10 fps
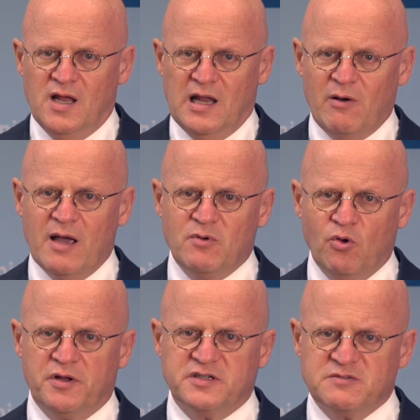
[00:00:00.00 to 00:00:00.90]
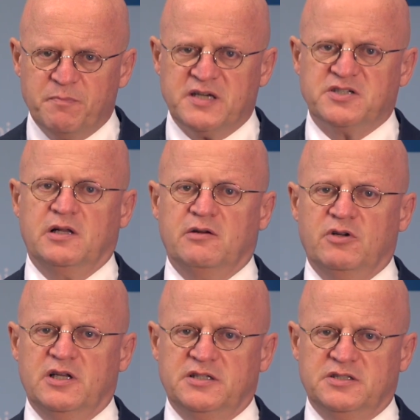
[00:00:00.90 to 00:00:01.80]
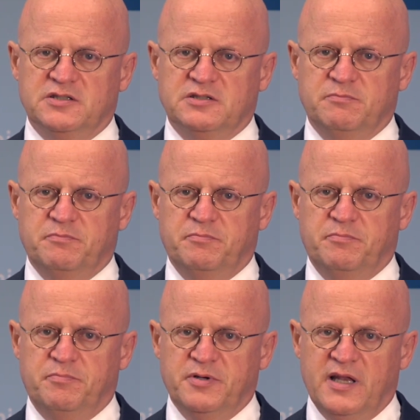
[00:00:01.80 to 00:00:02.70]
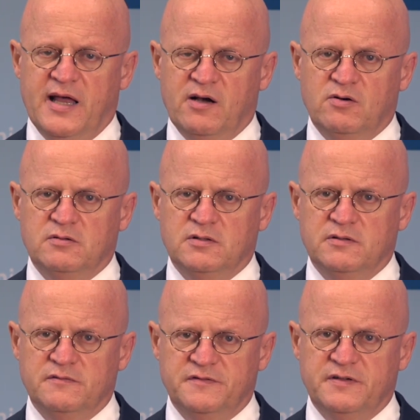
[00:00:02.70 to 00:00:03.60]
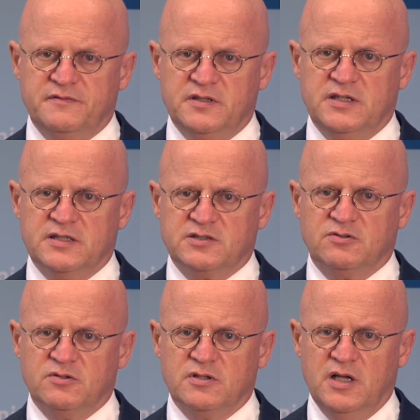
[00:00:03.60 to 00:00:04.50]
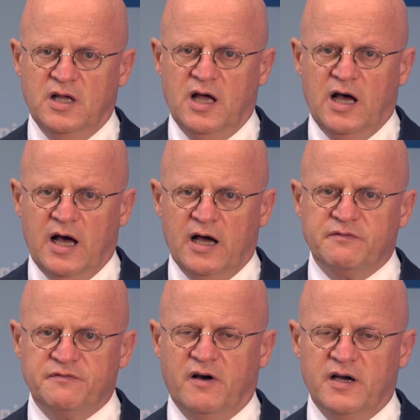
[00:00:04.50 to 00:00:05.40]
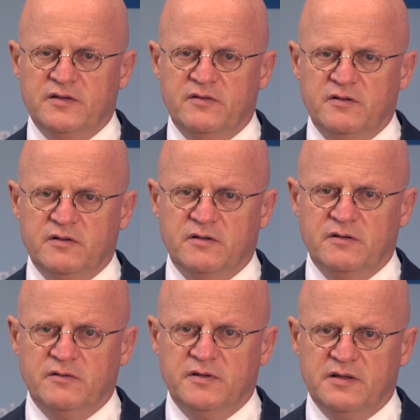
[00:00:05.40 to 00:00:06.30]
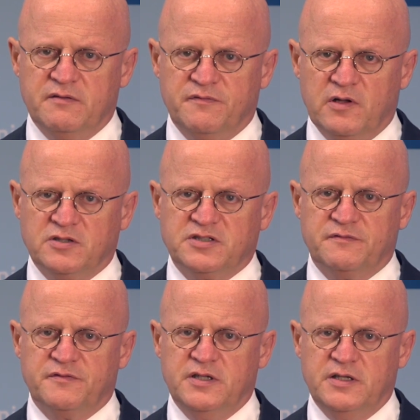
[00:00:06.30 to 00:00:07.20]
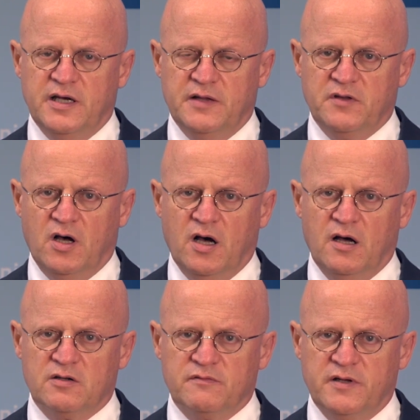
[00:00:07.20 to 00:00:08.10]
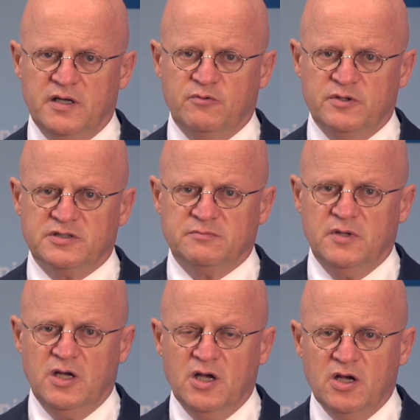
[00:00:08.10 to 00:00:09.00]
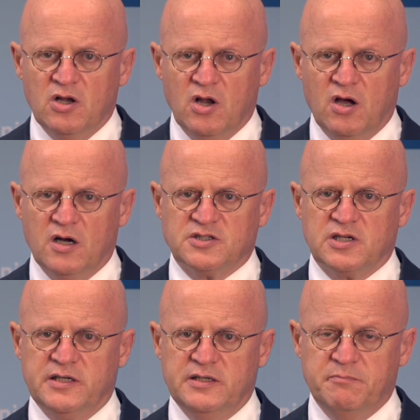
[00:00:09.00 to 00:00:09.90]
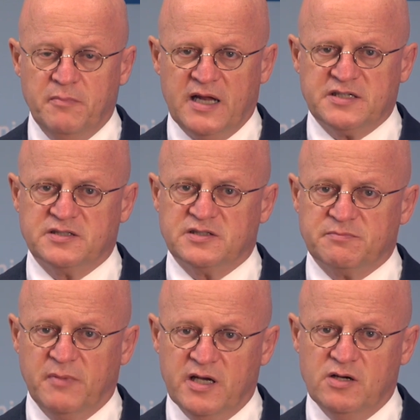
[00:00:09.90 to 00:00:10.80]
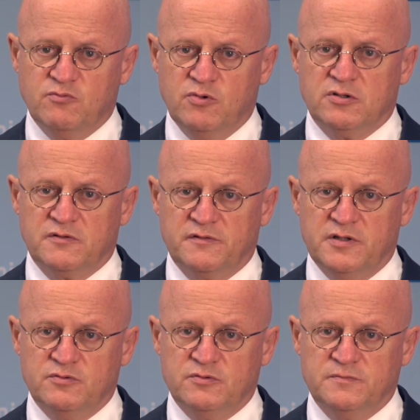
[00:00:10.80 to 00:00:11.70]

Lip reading: Now, I'm not especially religious, but now, 50 years on, I find that the philosophy at the heart of Hinduism largely matches my own worldview,